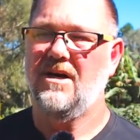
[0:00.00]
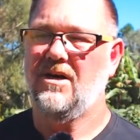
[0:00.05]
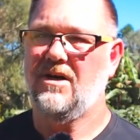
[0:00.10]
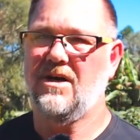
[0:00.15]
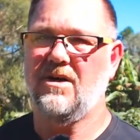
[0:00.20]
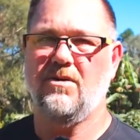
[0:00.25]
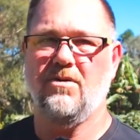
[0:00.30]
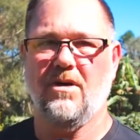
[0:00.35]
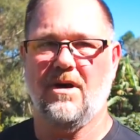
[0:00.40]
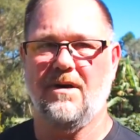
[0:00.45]

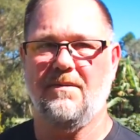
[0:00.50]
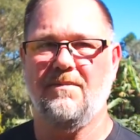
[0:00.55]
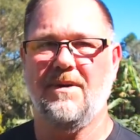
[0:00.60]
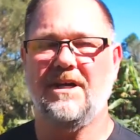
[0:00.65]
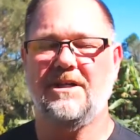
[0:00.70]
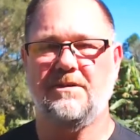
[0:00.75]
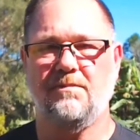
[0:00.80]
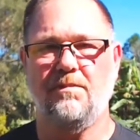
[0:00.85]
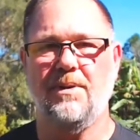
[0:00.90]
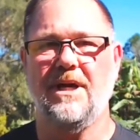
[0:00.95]
can grow
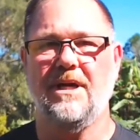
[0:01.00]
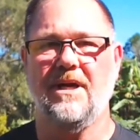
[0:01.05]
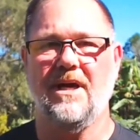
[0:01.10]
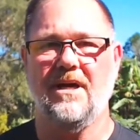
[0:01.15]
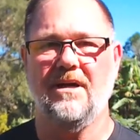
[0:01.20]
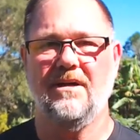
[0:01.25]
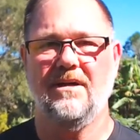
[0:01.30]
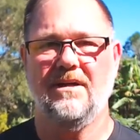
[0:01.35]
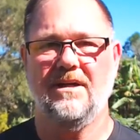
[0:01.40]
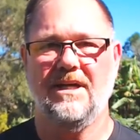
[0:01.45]
much
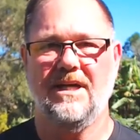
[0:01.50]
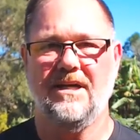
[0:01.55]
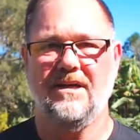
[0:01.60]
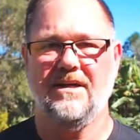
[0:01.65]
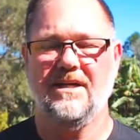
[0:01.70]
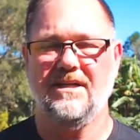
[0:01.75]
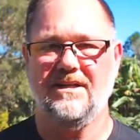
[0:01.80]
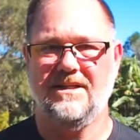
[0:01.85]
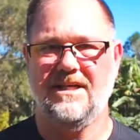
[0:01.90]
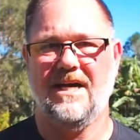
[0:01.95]
better in
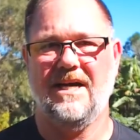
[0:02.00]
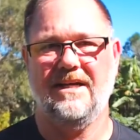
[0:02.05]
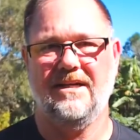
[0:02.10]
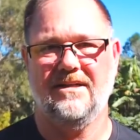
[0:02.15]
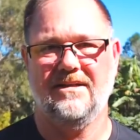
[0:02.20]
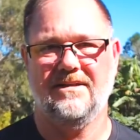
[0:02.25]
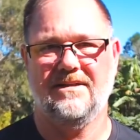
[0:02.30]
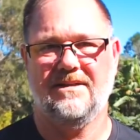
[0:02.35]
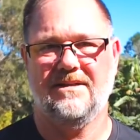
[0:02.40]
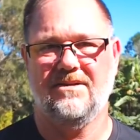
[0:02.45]

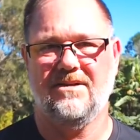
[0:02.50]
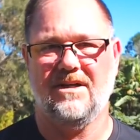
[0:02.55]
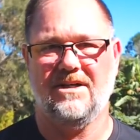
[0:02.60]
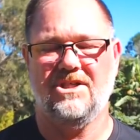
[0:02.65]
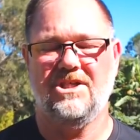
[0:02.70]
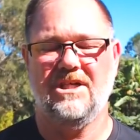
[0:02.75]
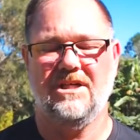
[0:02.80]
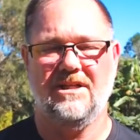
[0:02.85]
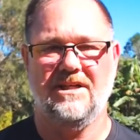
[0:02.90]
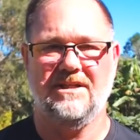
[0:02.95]
containers, like
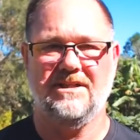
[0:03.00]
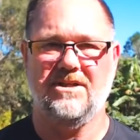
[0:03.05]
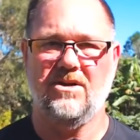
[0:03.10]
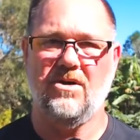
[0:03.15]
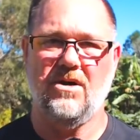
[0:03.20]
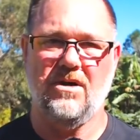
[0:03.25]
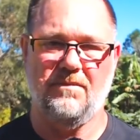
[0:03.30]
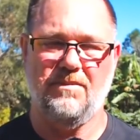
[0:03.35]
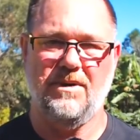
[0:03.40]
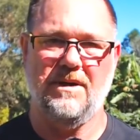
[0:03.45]
chilies and
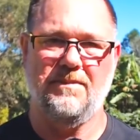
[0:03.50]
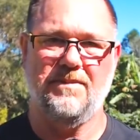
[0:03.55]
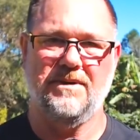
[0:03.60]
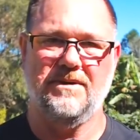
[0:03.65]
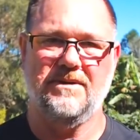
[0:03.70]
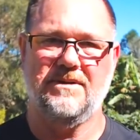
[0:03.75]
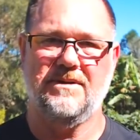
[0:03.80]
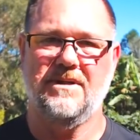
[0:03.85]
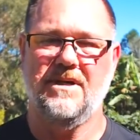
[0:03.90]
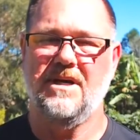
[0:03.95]
hot
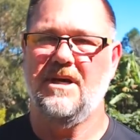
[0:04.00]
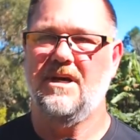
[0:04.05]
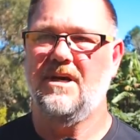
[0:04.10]
peppers.